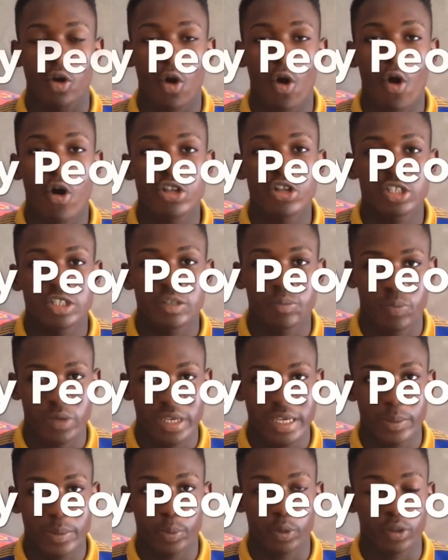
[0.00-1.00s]
punchy
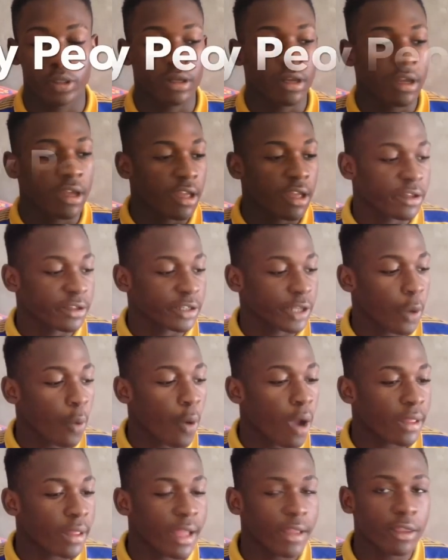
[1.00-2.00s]
people. The
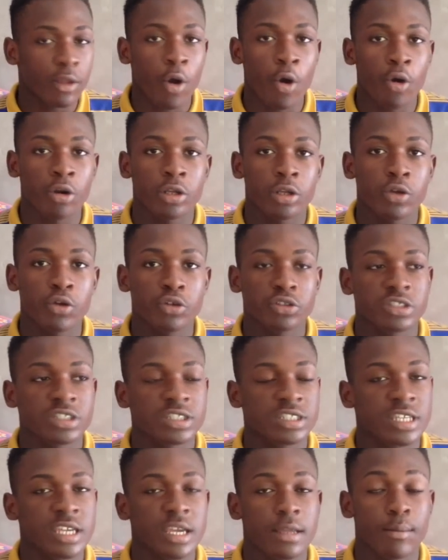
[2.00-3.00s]
one that only used
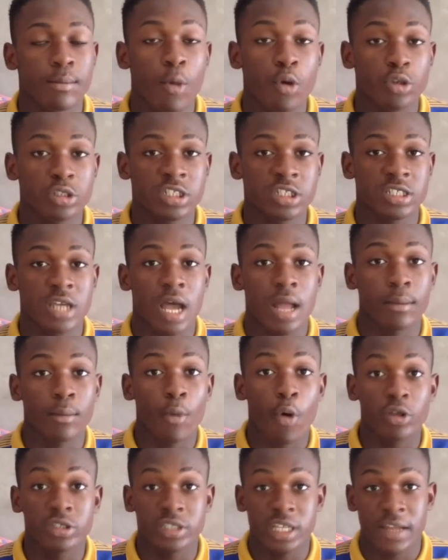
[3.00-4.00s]
to see in bushes
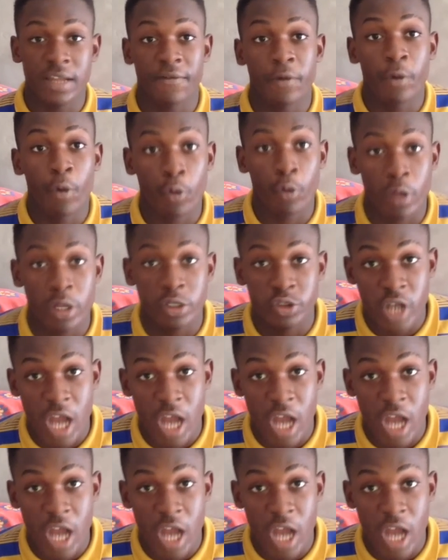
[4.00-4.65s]
on both sides of the road when